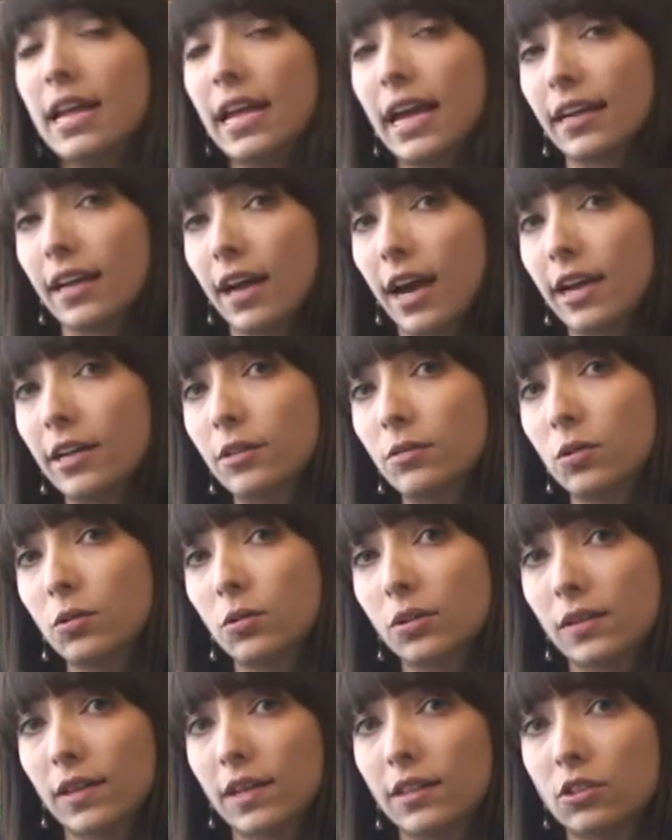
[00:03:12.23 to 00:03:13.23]
And I wrote
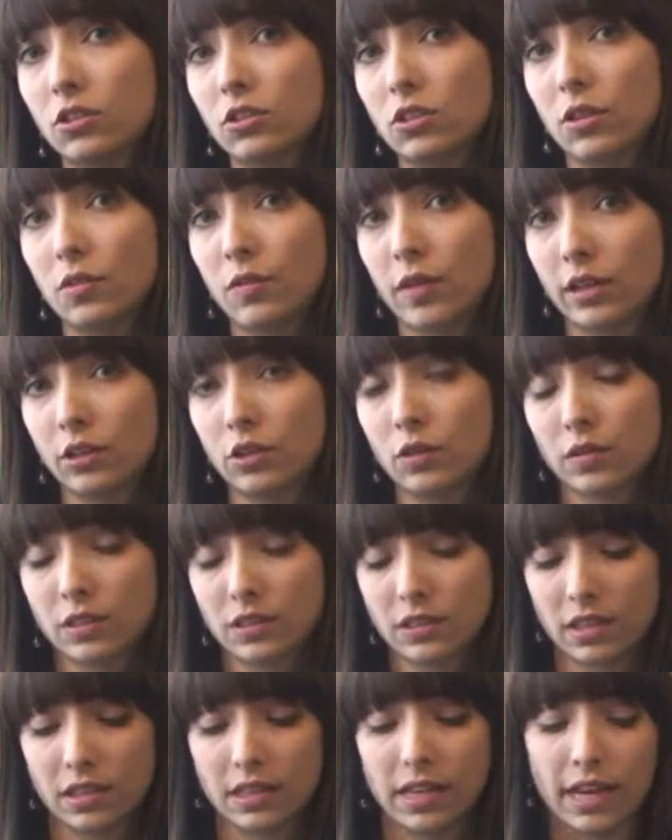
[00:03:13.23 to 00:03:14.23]
a letter to the Vancouver
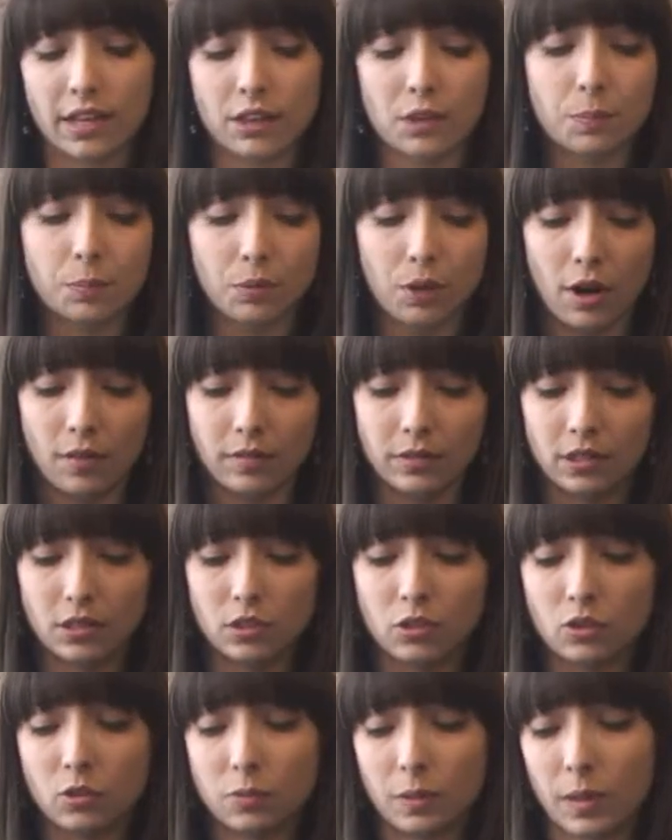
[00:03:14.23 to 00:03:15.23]
Sun and the province
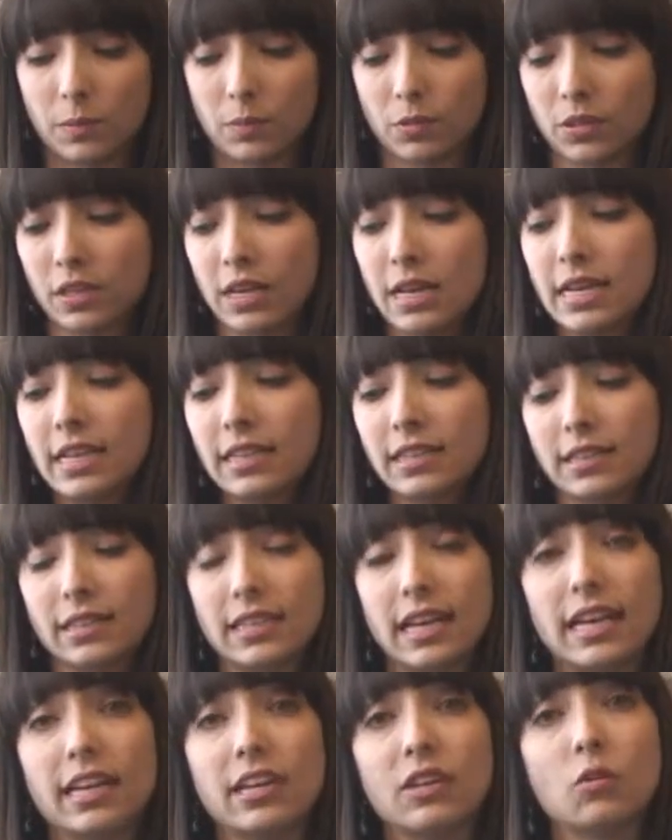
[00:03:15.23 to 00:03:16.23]
newspapers
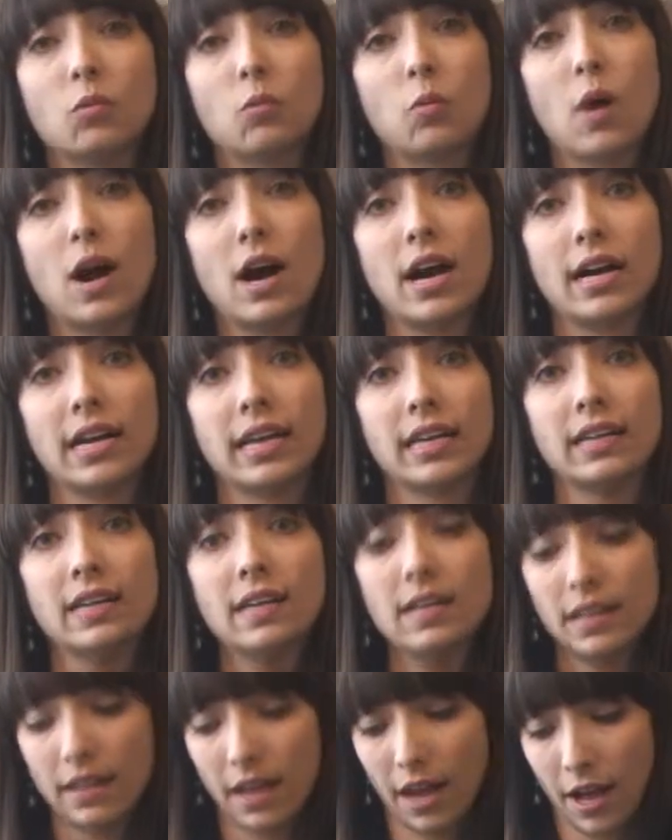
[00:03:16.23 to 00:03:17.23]
saying why
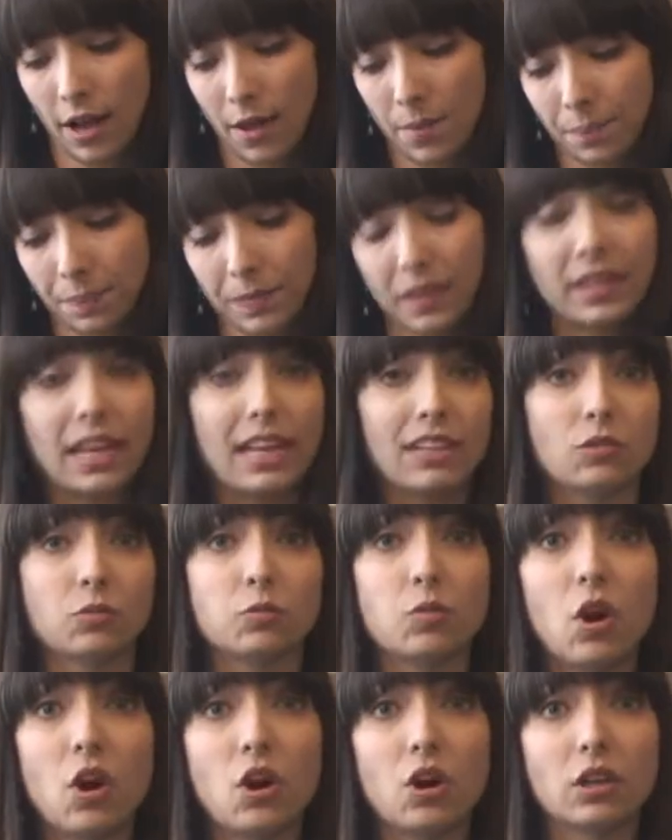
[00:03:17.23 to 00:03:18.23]
um, that's
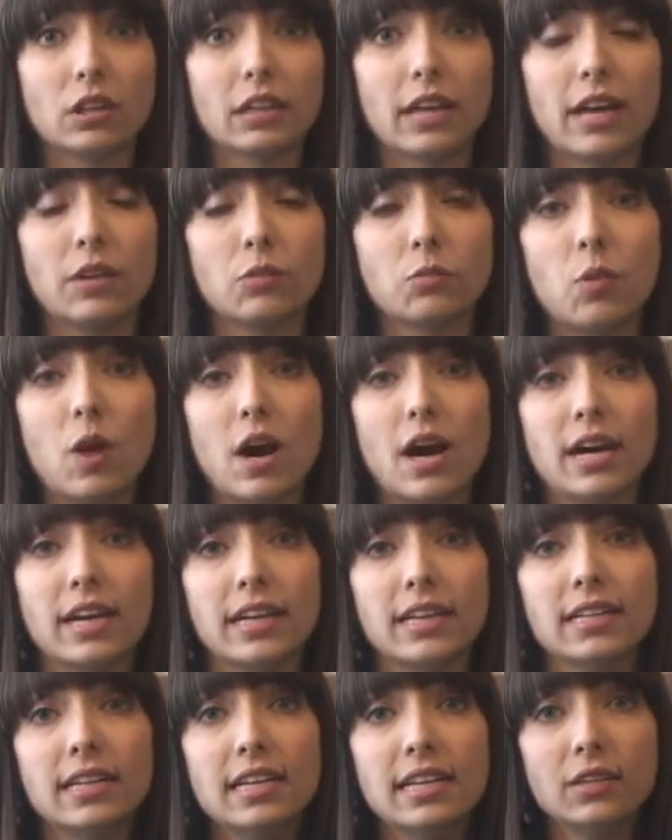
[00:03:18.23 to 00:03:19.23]
wrong and
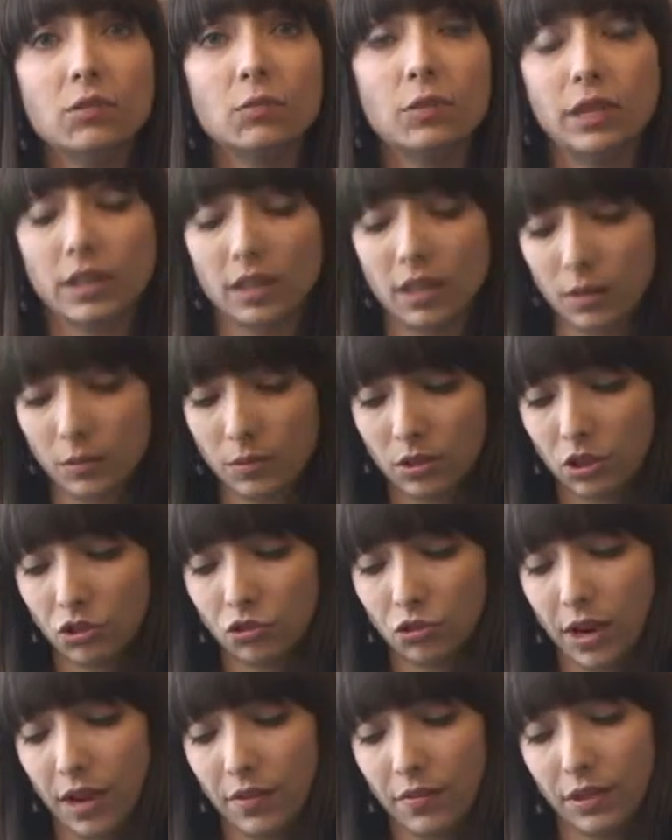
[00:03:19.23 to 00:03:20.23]
why when it comes to
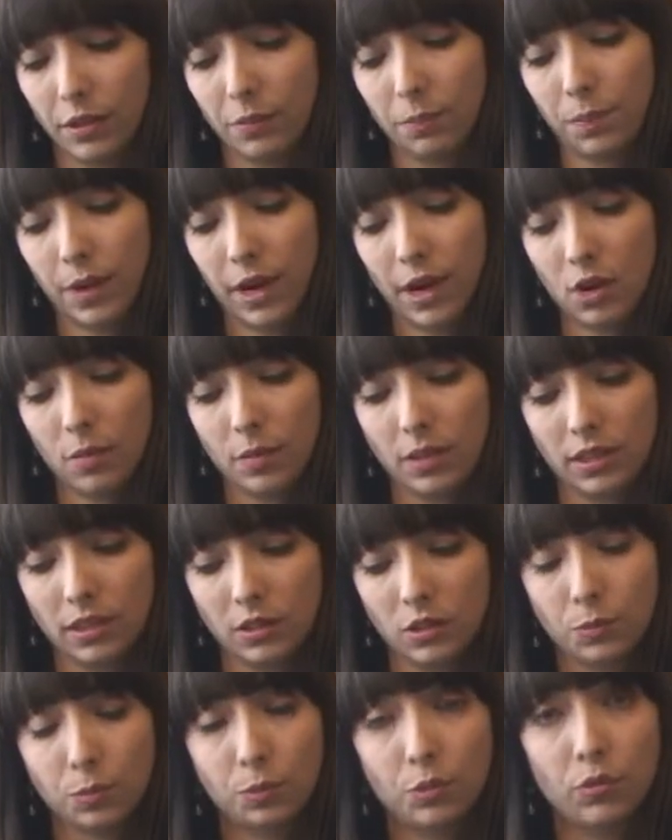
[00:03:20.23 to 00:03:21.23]
driving impairment
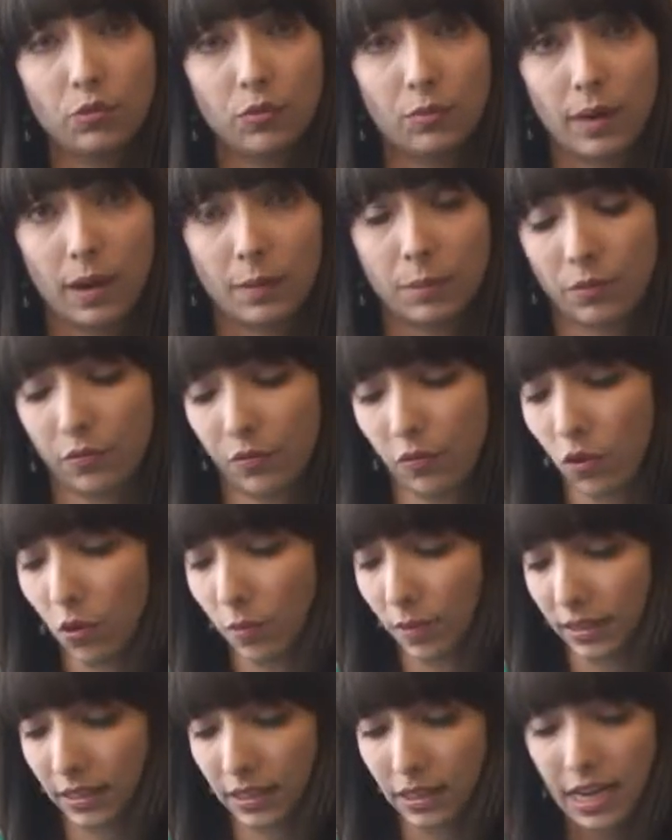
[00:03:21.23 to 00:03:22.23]
it's proven by
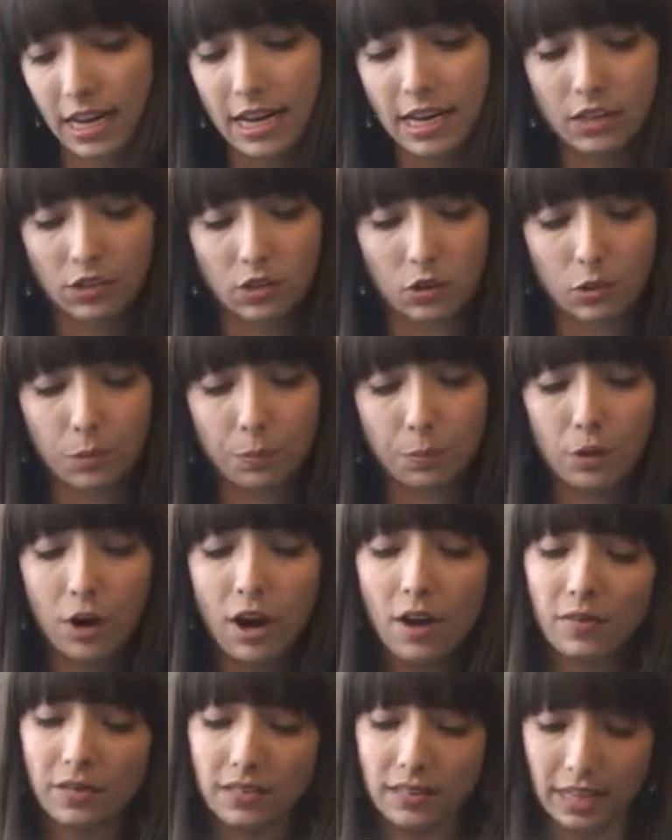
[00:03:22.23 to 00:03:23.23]
performance so the
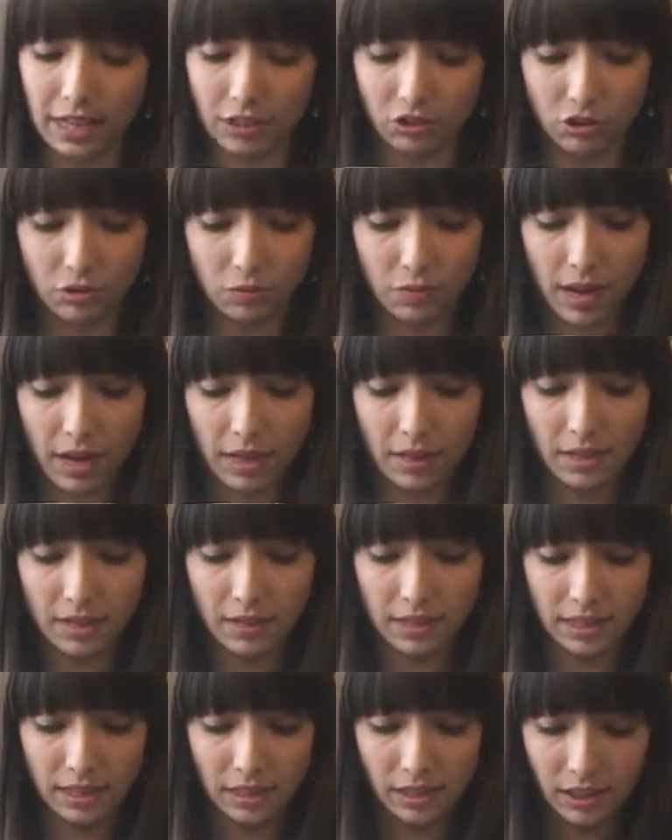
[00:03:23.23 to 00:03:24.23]
province actually ran the